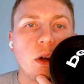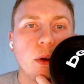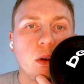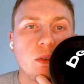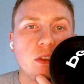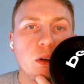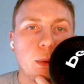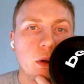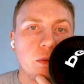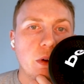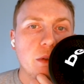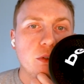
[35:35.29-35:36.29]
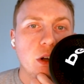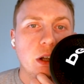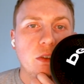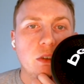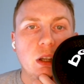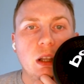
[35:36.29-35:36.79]
on over 0.5
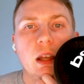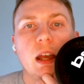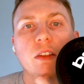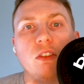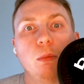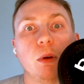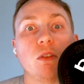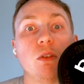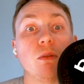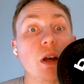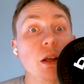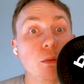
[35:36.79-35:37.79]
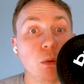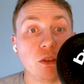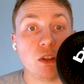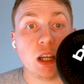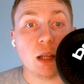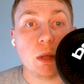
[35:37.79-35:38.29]
shots at 2.25,
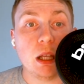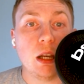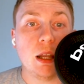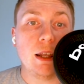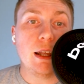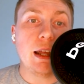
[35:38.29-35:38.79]
which came in.